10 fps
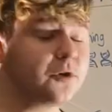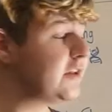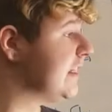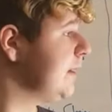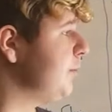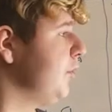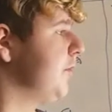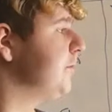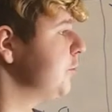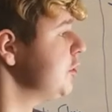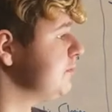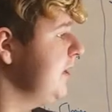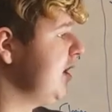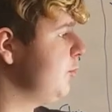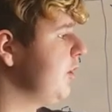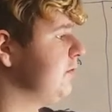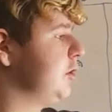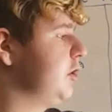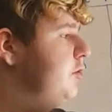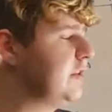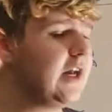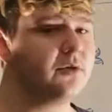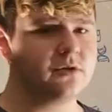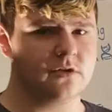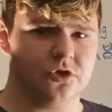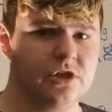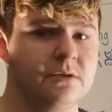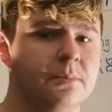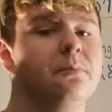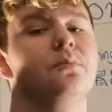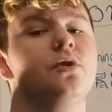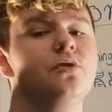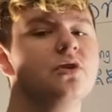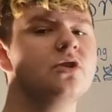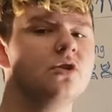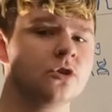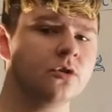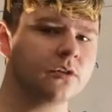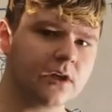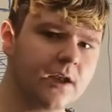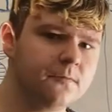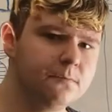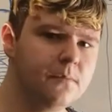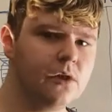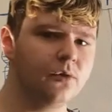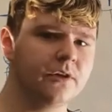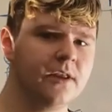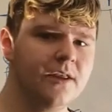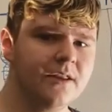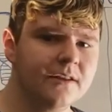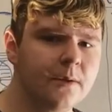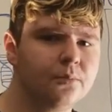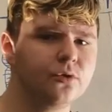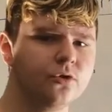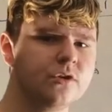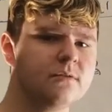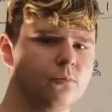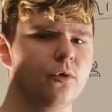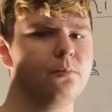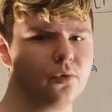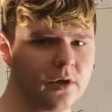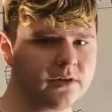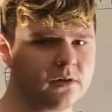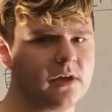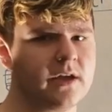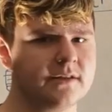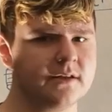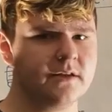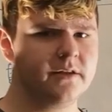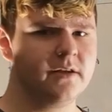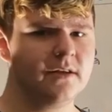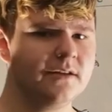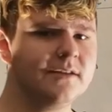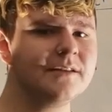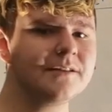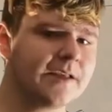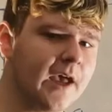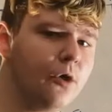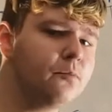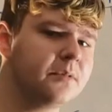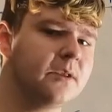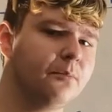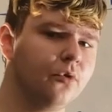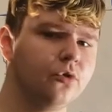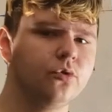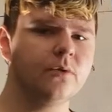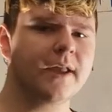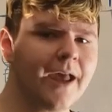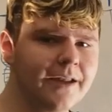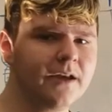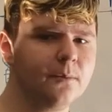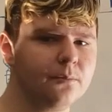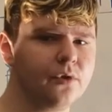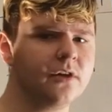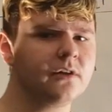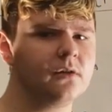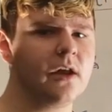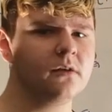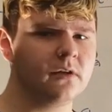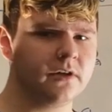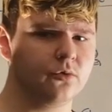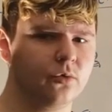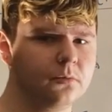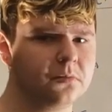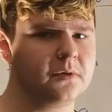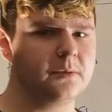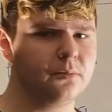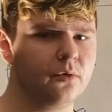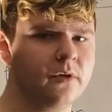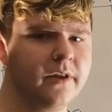example, the first mammal ever cloned, Dolly the sheep, produces a certain kind of milk that produces more blood clots. This is to help people who cannot blood clot like normal people